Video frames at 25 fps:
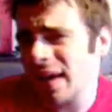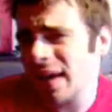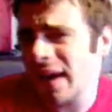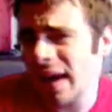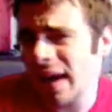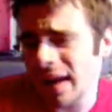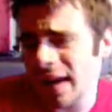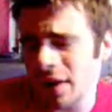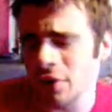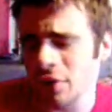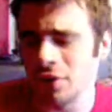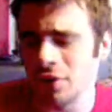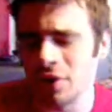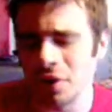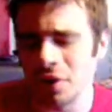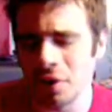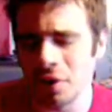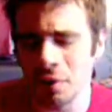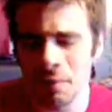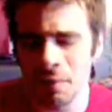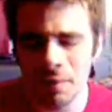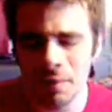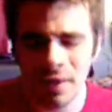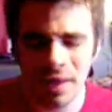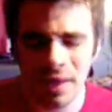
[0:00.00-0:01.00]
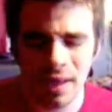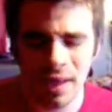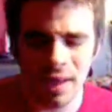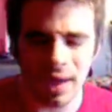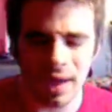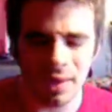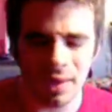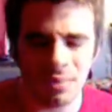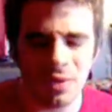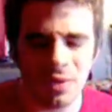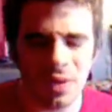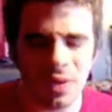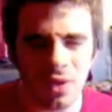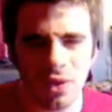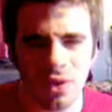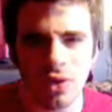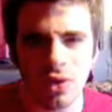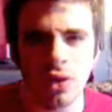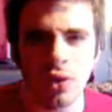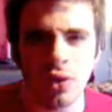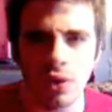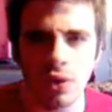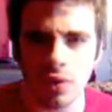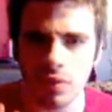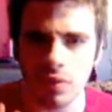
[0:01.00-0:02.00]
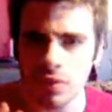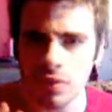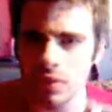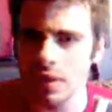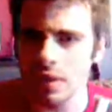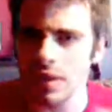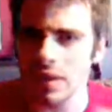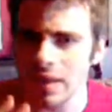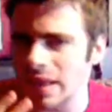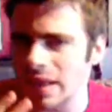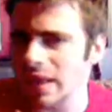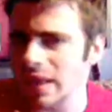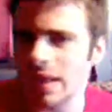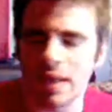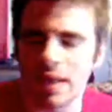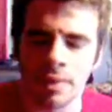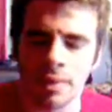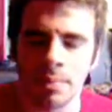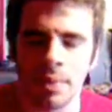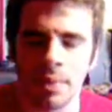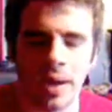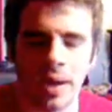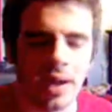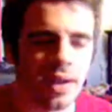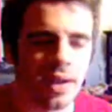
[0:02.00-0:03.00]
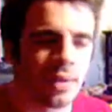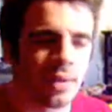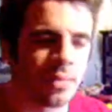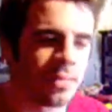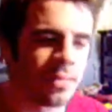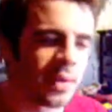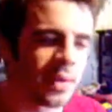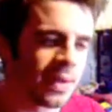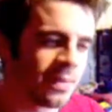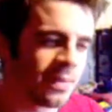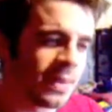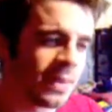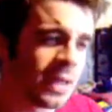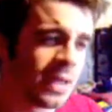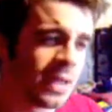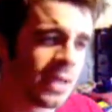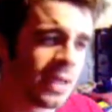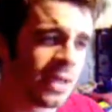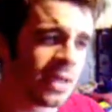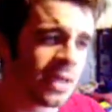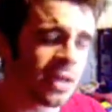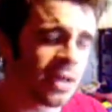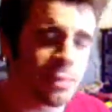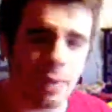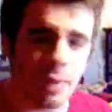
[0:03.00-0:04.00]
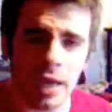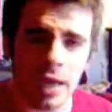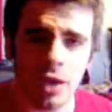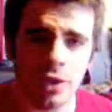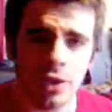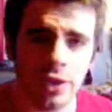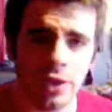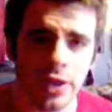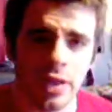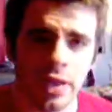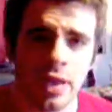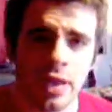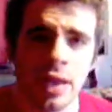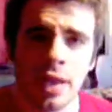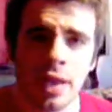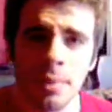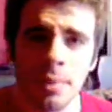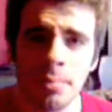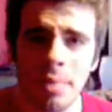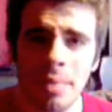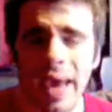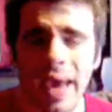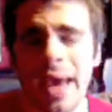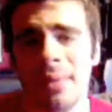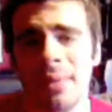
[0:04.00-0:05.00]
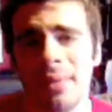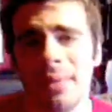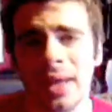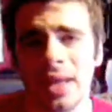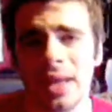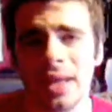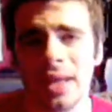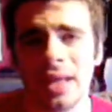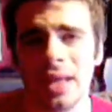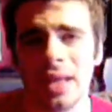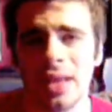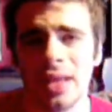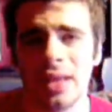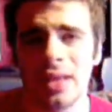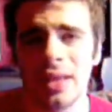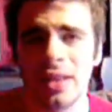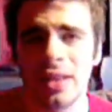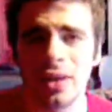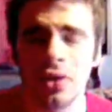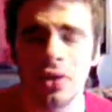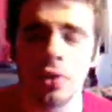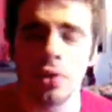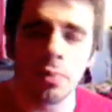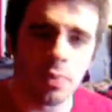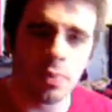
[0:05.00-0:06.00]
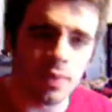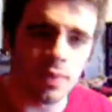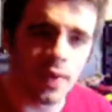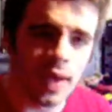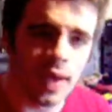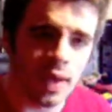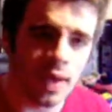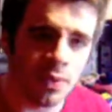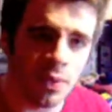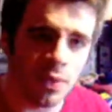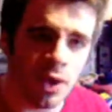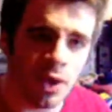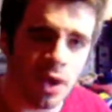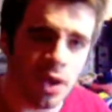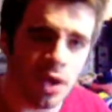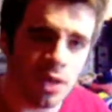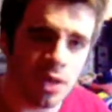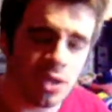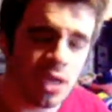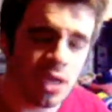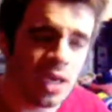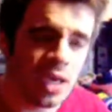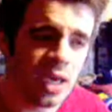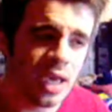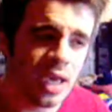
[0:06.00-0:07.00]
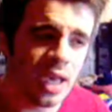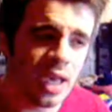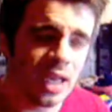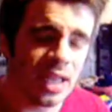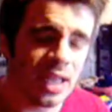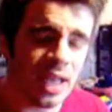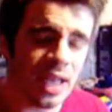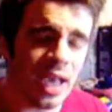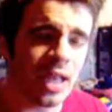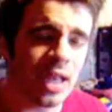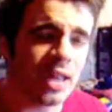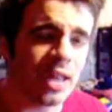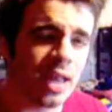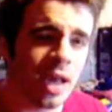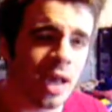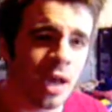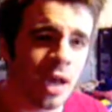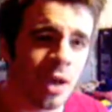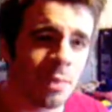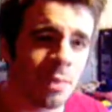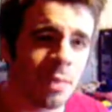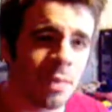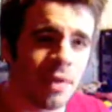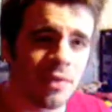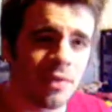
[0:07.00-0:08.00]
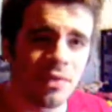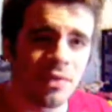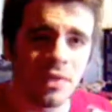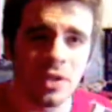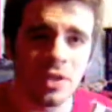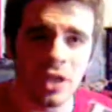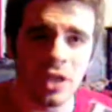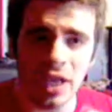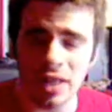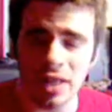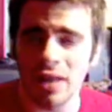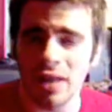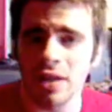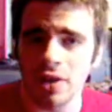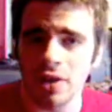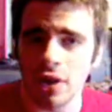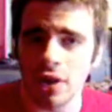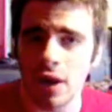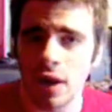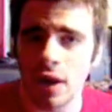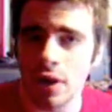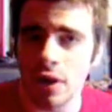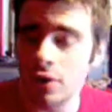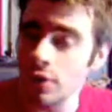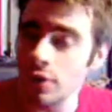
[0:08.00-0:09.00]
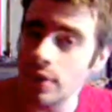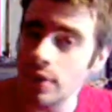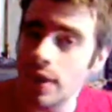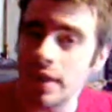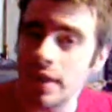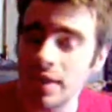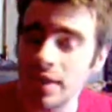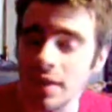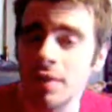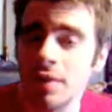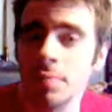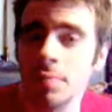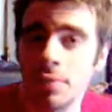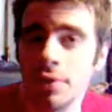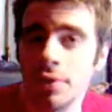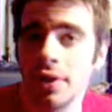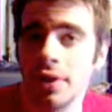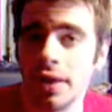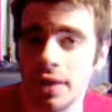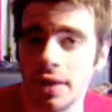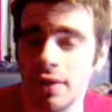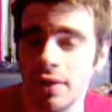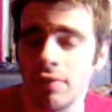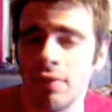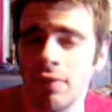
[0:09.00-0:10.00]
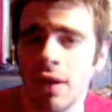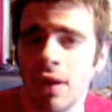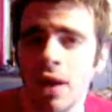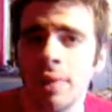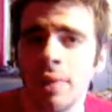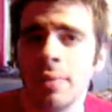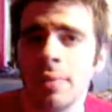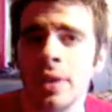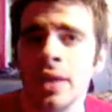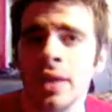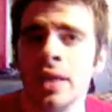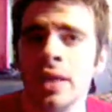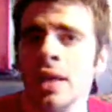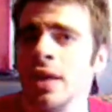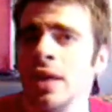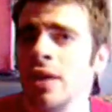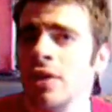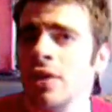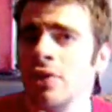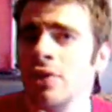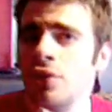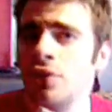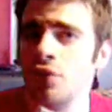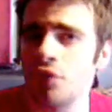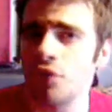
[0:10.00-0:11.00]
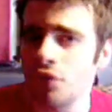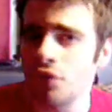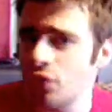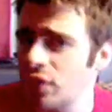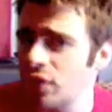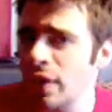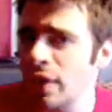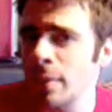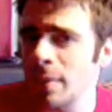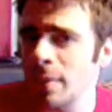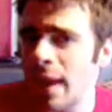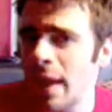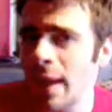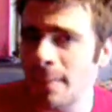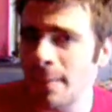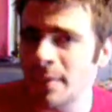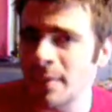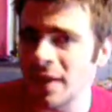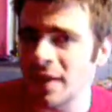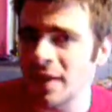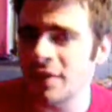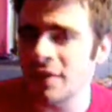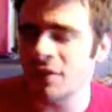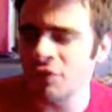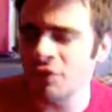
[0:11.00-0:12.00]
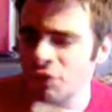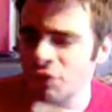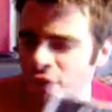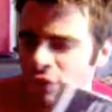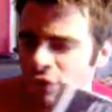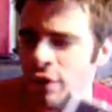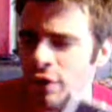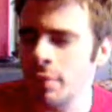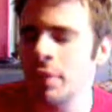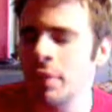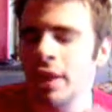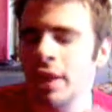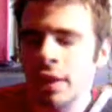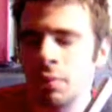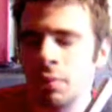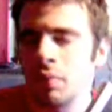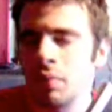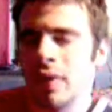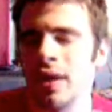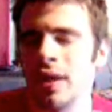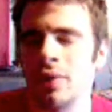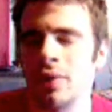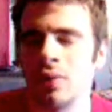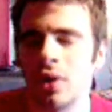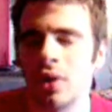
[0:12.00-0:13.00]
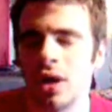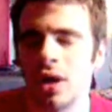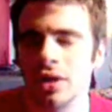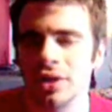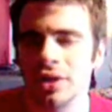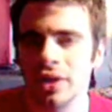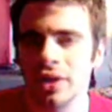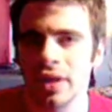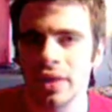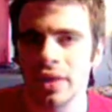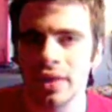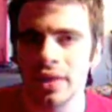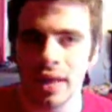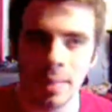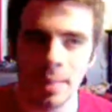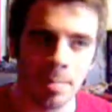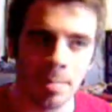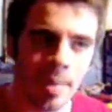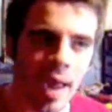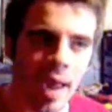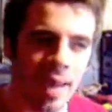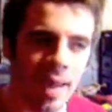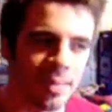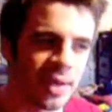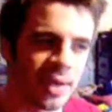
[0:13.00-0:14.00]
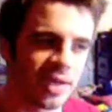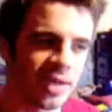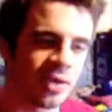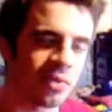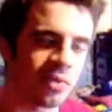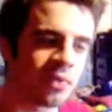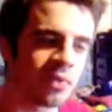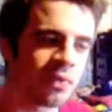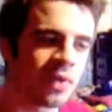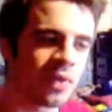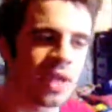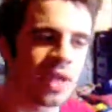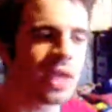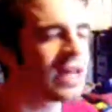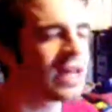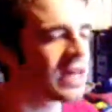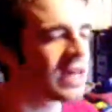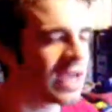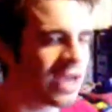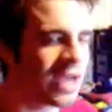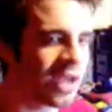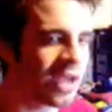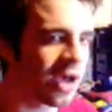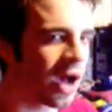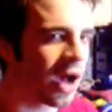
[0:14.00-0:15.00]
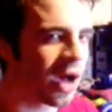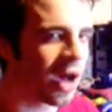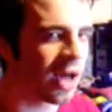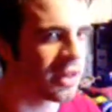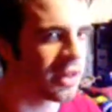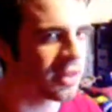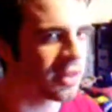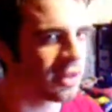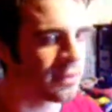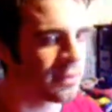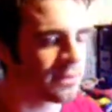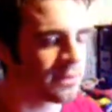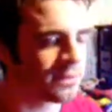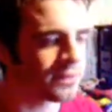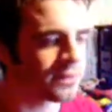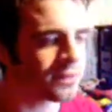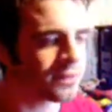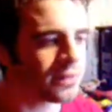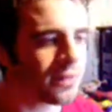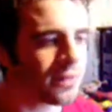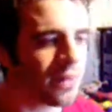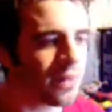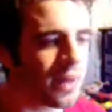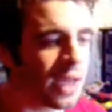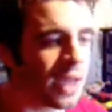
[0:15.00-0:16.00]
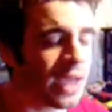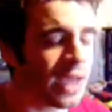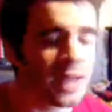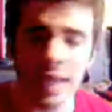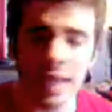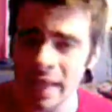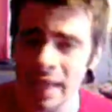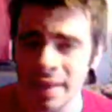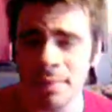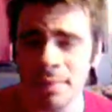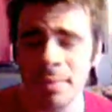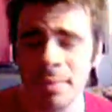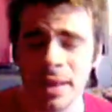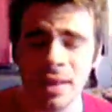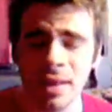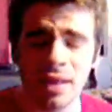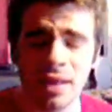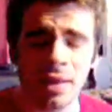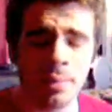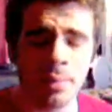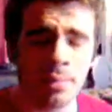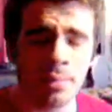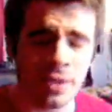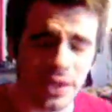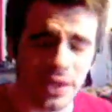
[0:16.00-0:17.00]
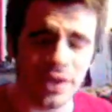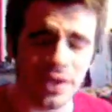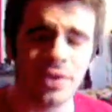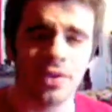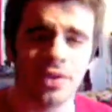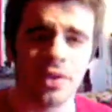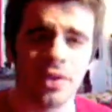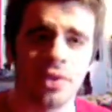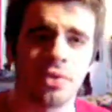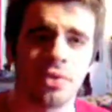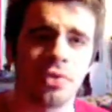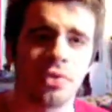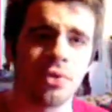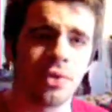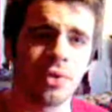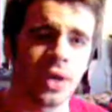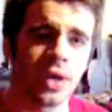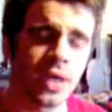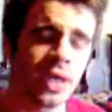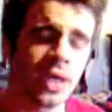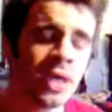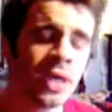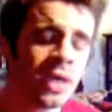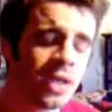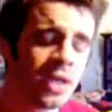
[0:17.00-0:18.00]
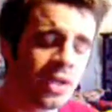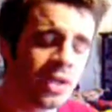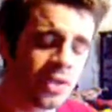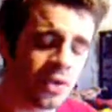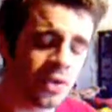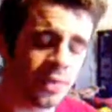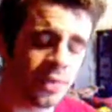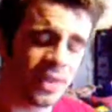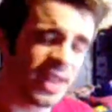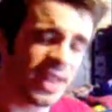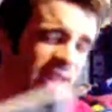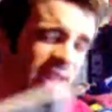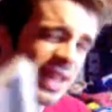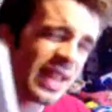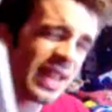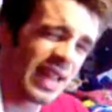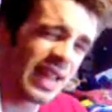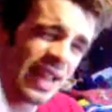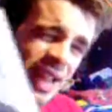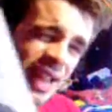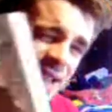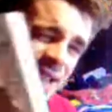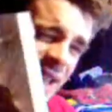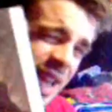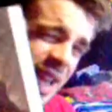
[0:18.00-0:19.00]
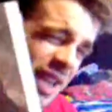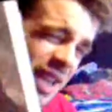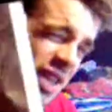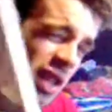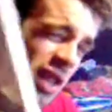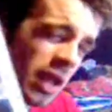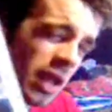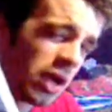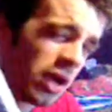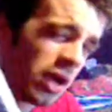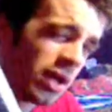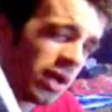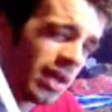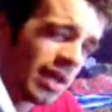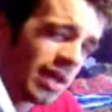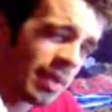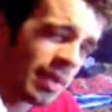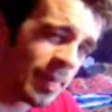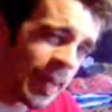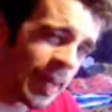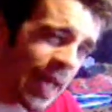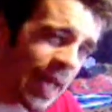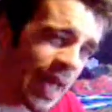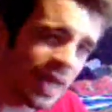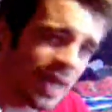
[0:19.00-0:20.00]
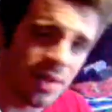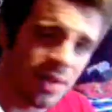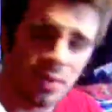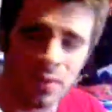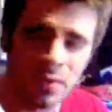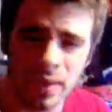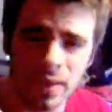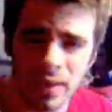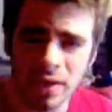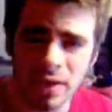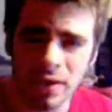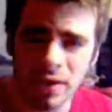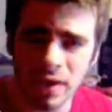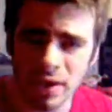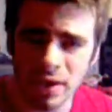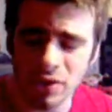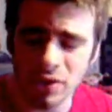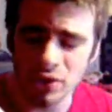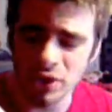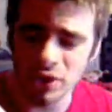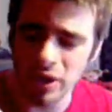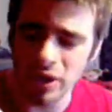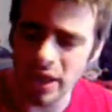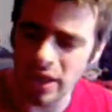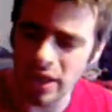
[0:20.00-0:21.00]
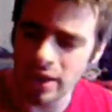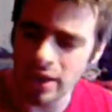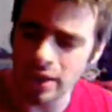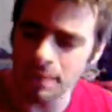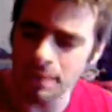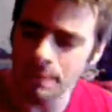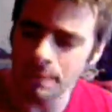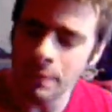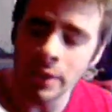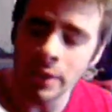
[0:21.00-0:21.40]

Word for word: I don't know. I'm still a little in about it, but despite all this, Batman is still brainwashed. It takes the help of Jason Todd, who at this point is Robin, to free Batman from this brainwashedness and Batman to reclaim Gotham. And that's the basic gist of the story. So with that said, let's get into the good, the bad, and whether or not you should get it.